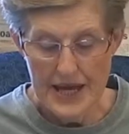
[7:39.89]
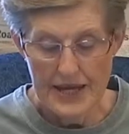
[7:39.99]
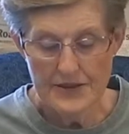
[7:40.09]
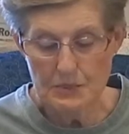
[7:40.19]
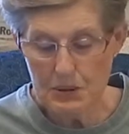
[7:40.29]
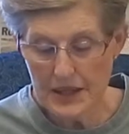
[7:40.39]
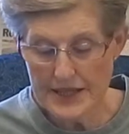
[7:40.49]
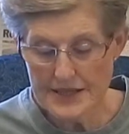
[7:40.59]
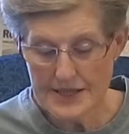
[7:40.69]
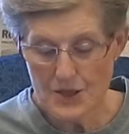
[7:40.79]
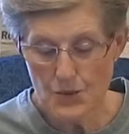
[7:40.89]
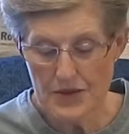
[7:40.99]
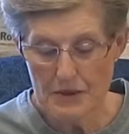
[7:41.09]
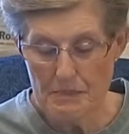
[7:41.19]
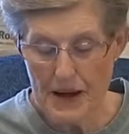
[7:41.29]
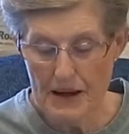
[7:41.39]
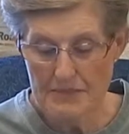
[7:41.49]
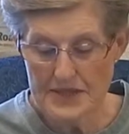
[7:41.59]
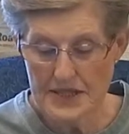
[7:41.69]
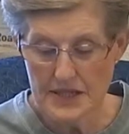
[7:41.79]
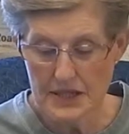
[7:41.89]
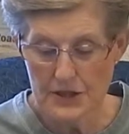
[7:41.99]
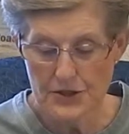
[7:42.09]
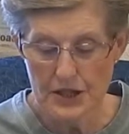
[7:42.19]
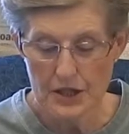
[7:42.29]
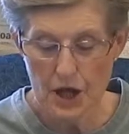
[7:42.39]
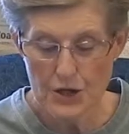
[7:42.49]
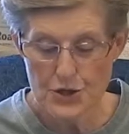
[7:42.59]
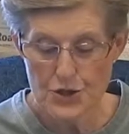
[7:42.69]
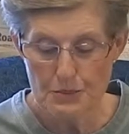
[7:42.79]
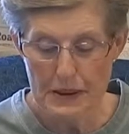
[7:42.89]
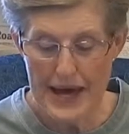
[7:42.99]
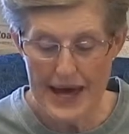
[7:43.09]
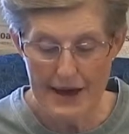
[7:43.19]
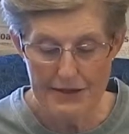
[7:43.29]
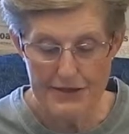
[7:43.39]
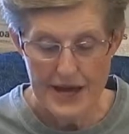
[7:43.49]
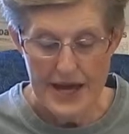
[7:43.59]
and the places where the bombs had cleared a larger path